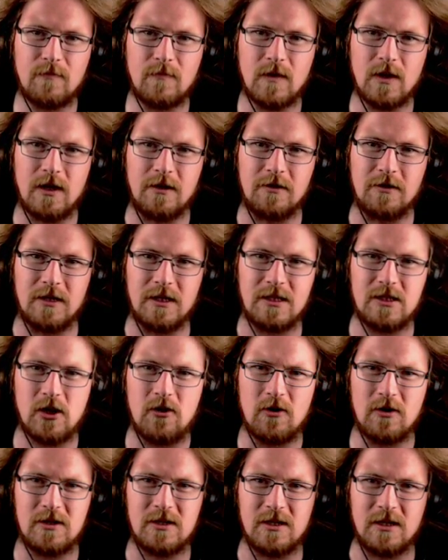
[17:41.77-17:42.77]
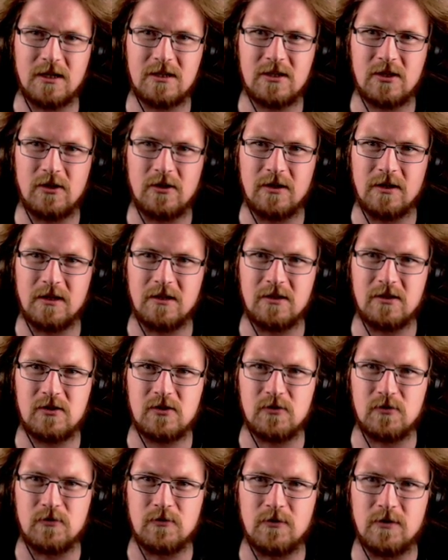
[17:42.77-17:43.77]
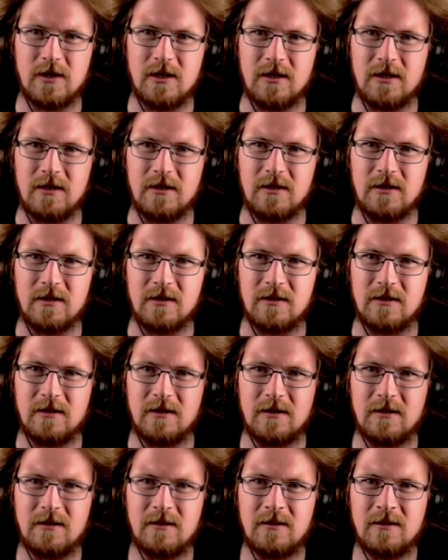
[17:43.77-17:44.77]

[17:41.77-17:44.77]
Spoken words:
and the toxic turn into a